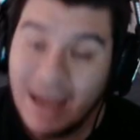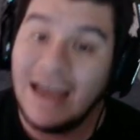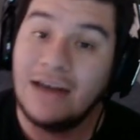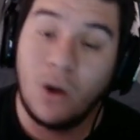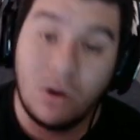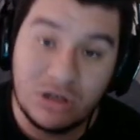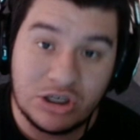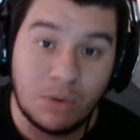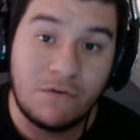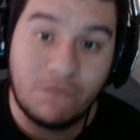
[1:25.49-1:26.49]
And
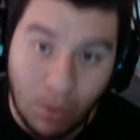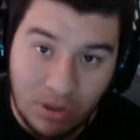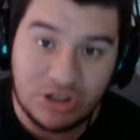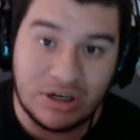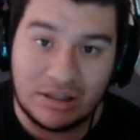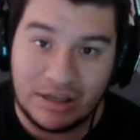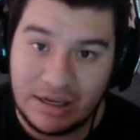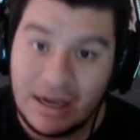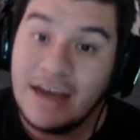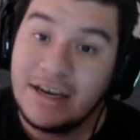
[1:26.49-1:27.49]
also, unfortunately,